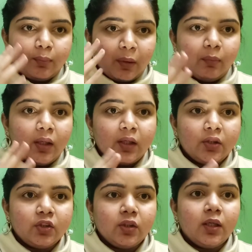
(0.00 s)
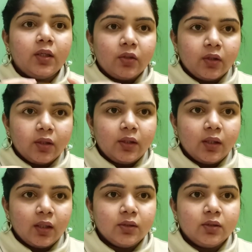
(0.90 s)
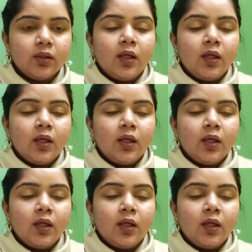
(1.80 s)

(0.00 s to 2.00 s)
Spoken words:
pigmentation. It really does.